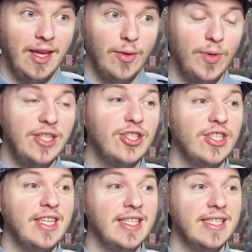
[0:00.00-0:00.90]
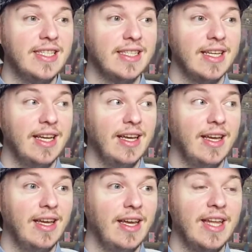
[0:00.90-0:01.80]
which is
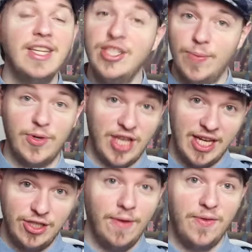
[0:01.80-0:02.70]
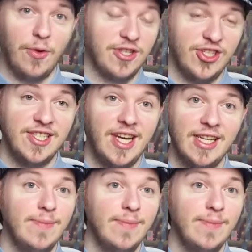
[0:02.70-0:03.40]
an interpretation of the original title,